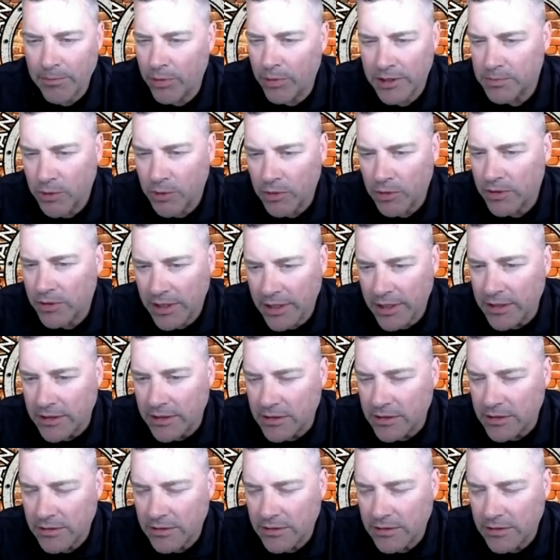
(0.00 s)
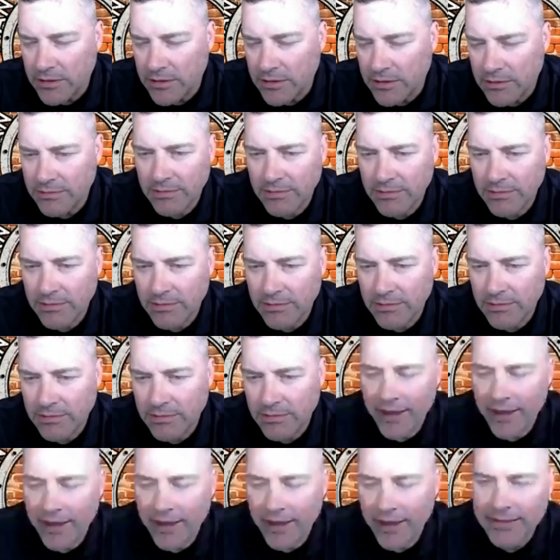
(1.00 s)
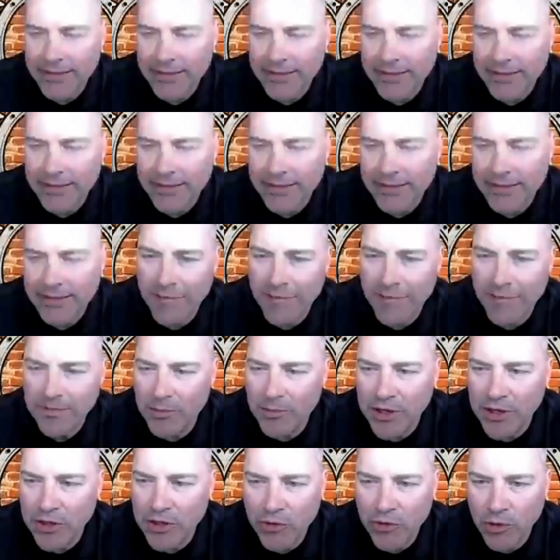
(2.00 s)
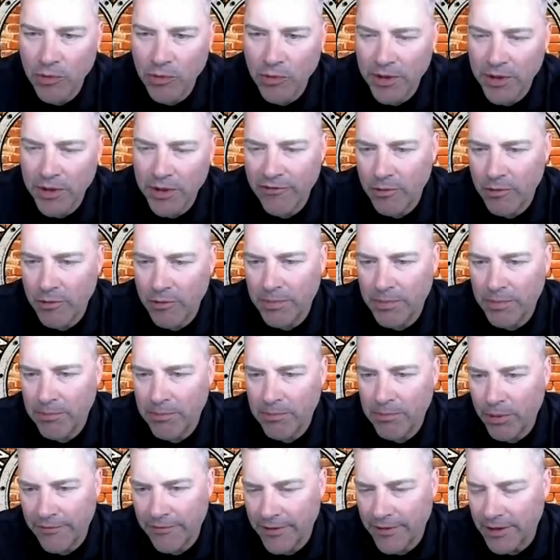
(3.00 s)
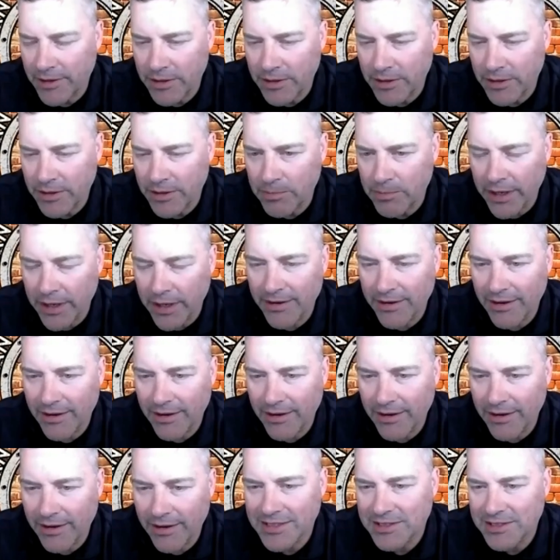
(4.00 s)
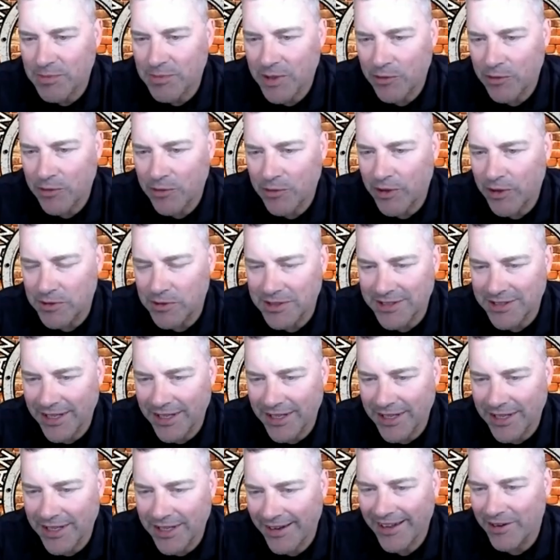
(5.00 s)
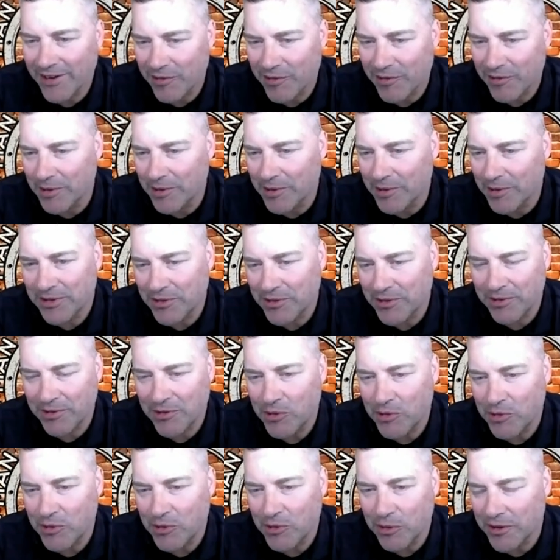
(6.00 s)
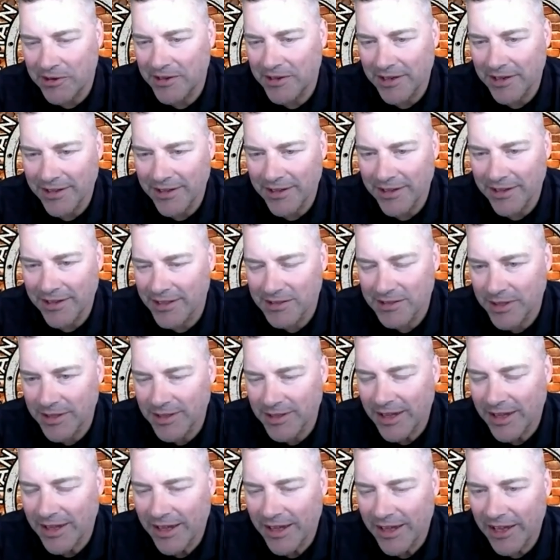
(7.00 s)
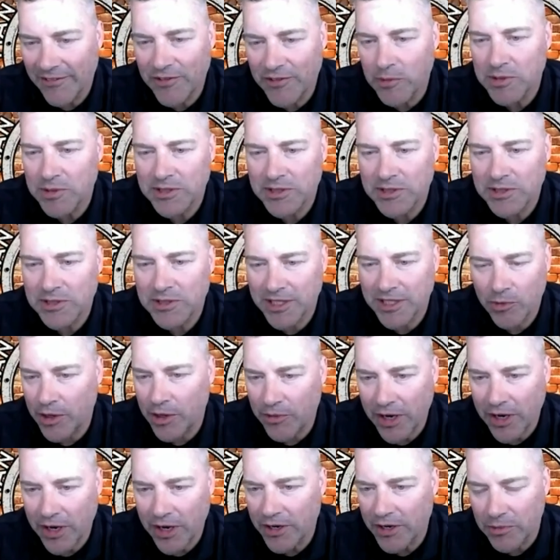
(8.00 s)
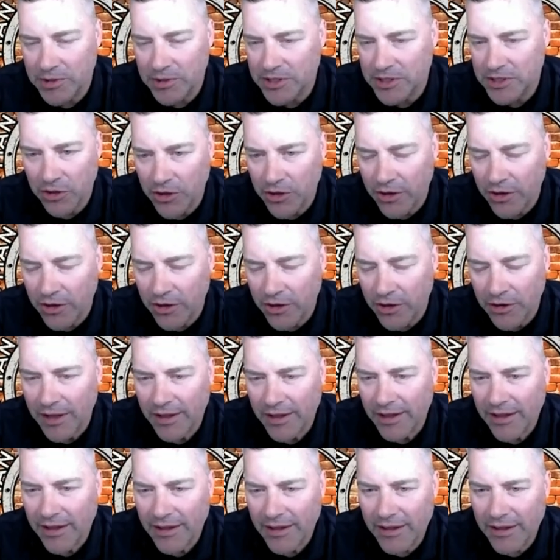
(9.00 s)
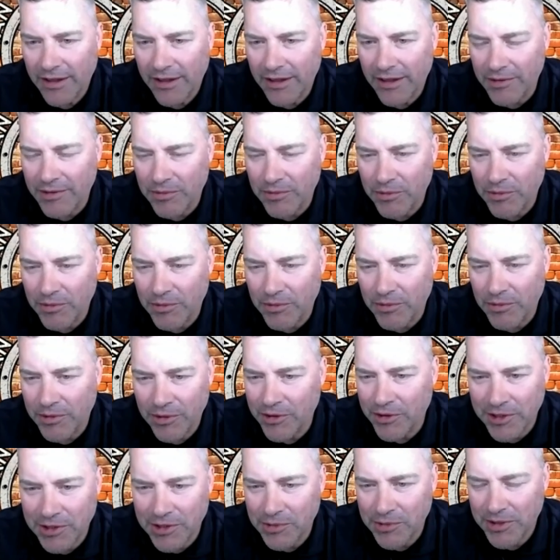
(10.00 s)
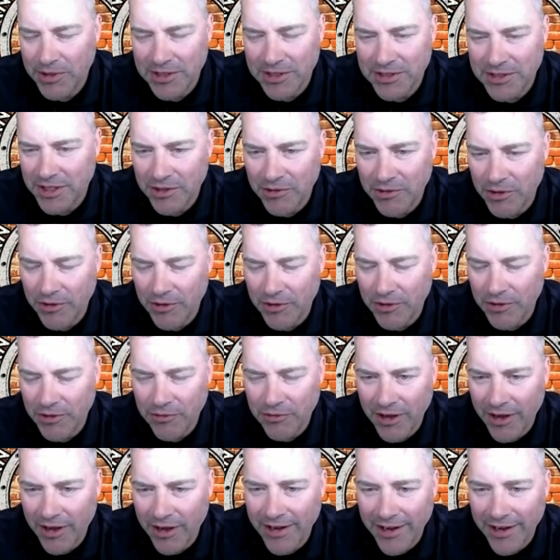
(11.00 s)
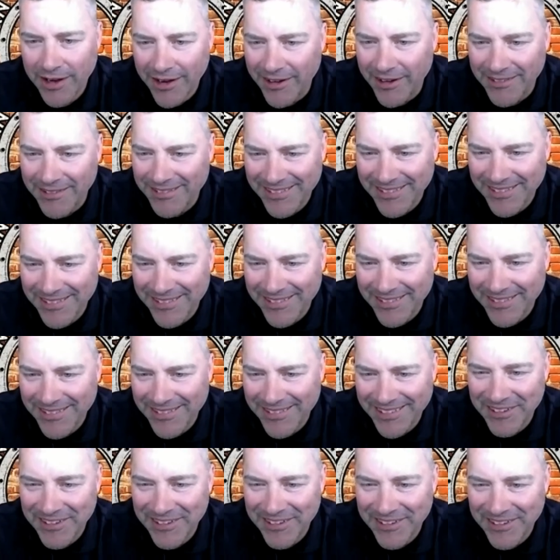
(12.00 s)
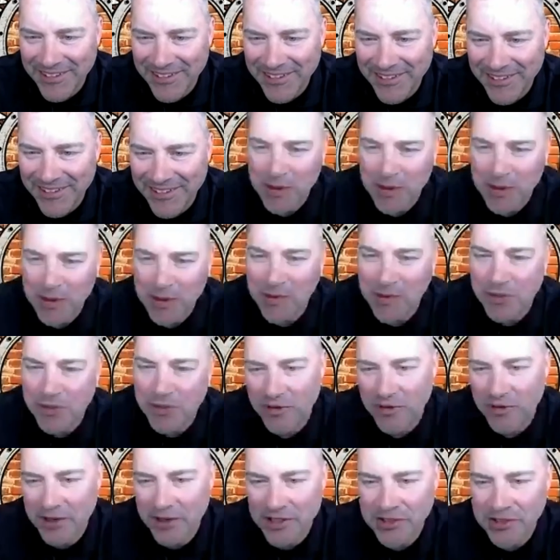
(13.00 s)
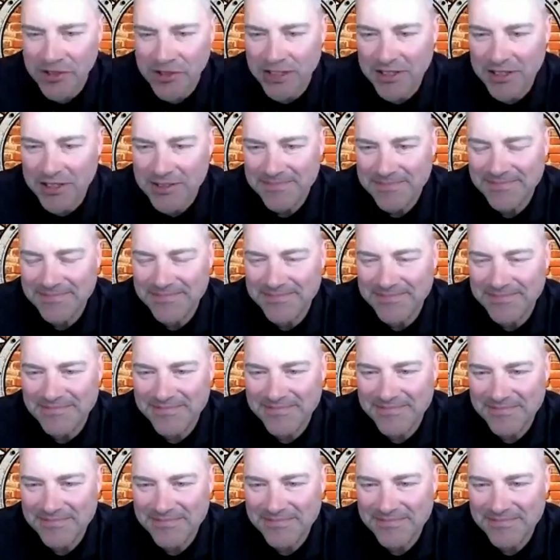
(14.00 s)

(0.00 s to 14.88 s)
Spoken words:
And that put us both at ease. And I mean, we knew it would never be perfect, but as my wife was saying, and I agree with her wholeheartedly, is I mean, if it was the other way around, it was her, like we're no good to each other if we're not here, and so we would do whatever it took.